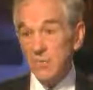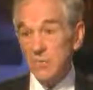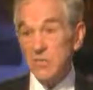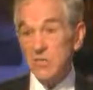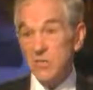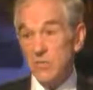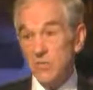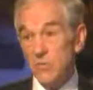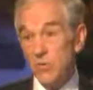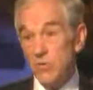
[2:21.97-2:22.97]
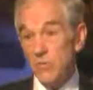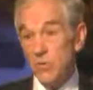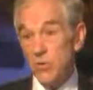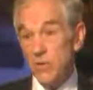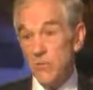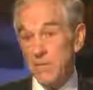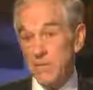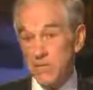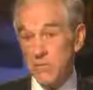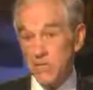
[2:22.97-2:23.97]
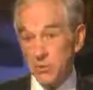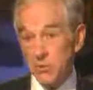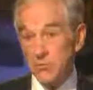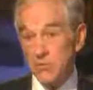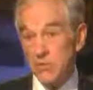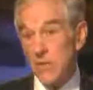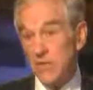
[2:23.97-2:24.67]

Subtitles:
which generally will support maybe the special interests.